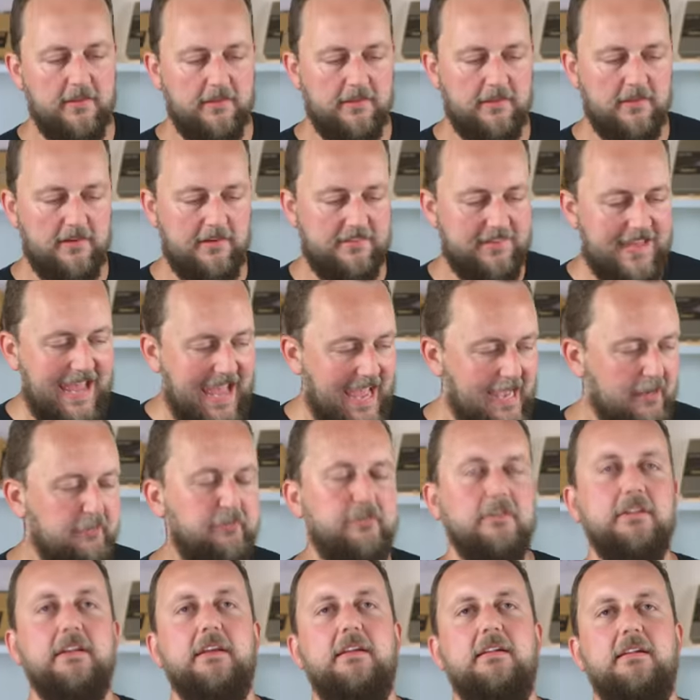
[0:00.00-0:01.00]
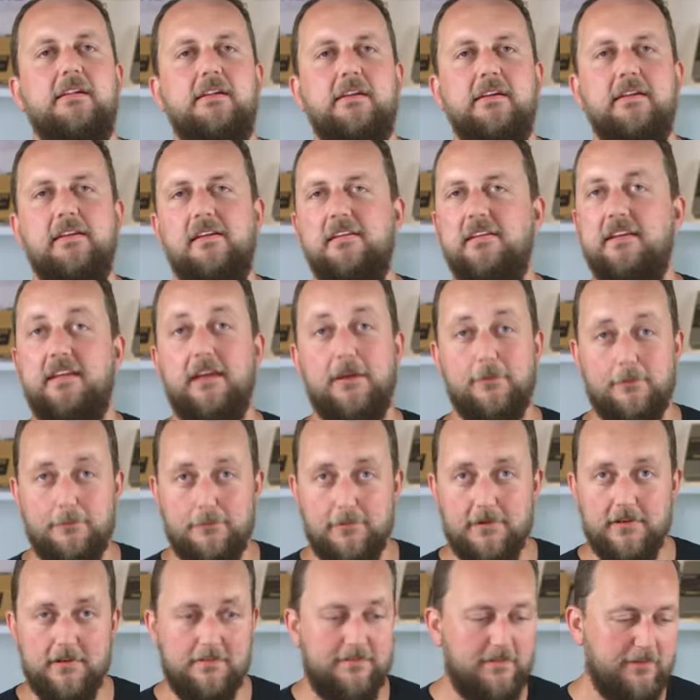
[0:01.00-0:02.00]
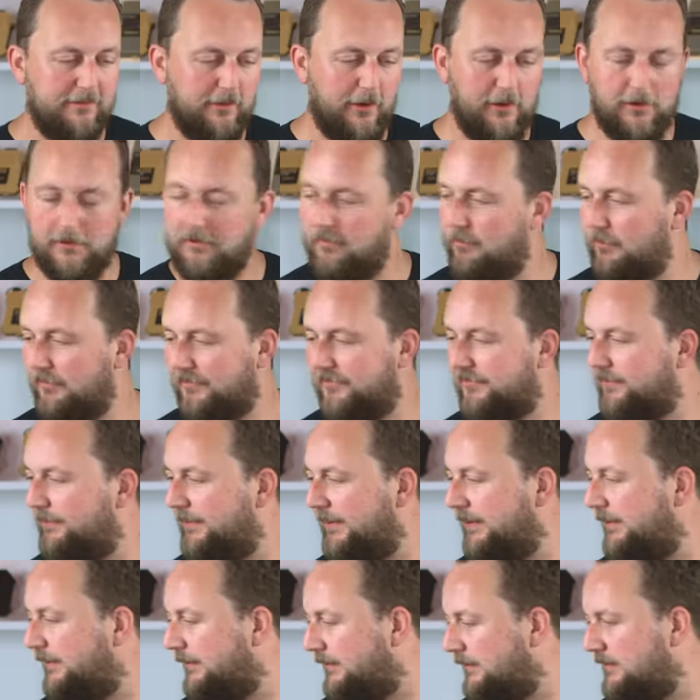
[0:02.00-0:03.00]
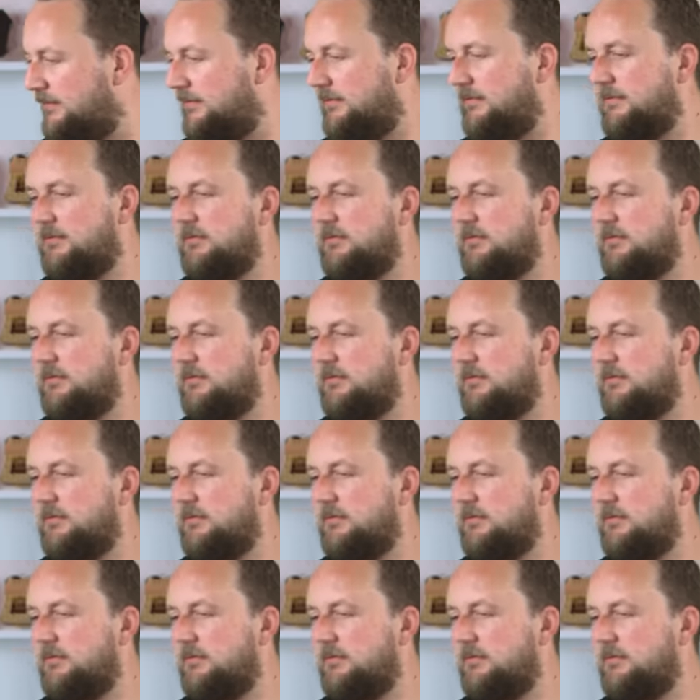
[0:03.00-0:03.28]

that it's actually clean and you get rid of this horrible smell.